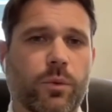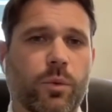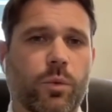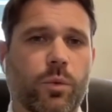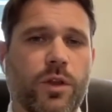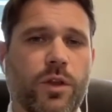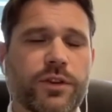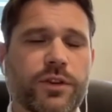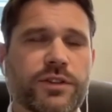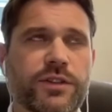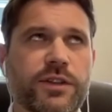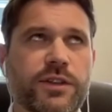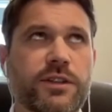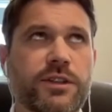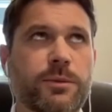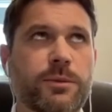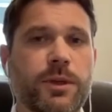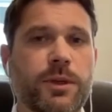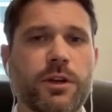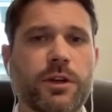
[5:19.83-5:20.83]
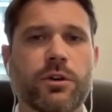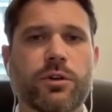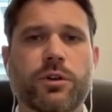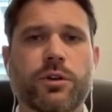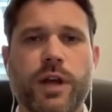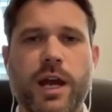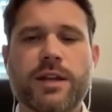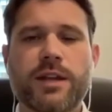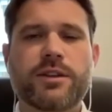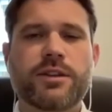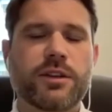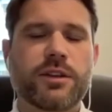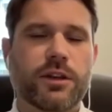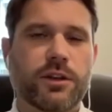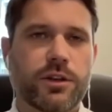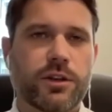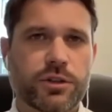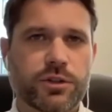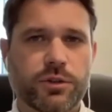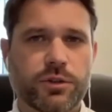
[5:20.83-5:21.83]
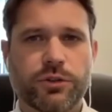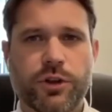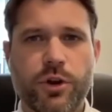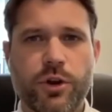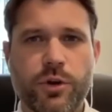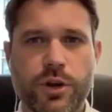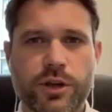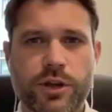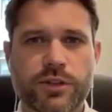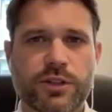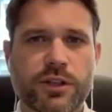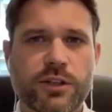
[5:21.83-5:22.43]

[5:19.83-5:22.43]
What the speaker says: When the CCB creates the initial notice,